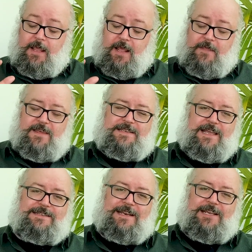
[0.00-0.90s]
And this
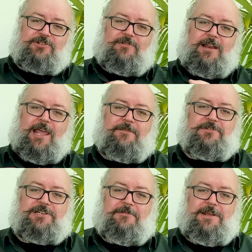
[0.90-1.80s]
adds an extra layer
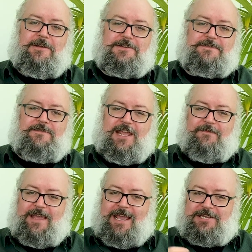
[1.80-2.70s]
of sherry cask
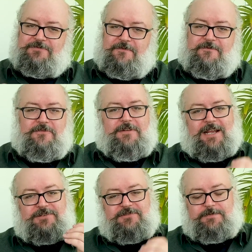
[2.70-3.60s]
flavour, extra fruit,
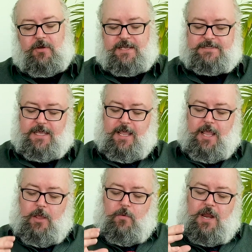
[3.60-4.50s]
extra spice,
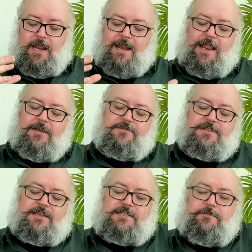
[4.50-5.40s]
and it allows
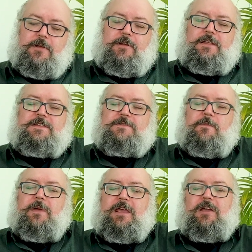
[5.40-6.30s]
that spirit to sort
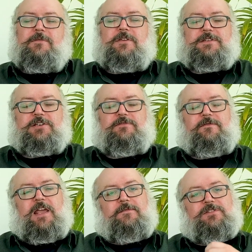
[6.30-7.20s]
of pick up those extra
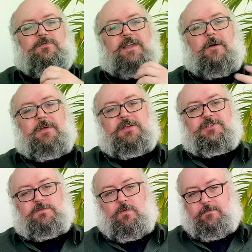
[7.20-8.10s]
flavours without being
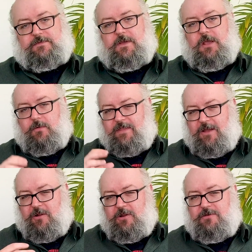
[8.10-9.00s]
swamped,
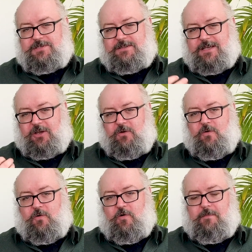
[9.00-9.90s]
without losing that
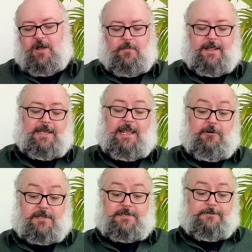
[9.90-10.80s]
core Balblair
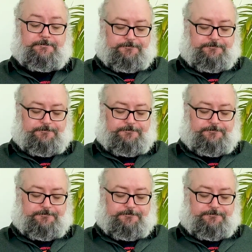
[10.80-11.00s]
character.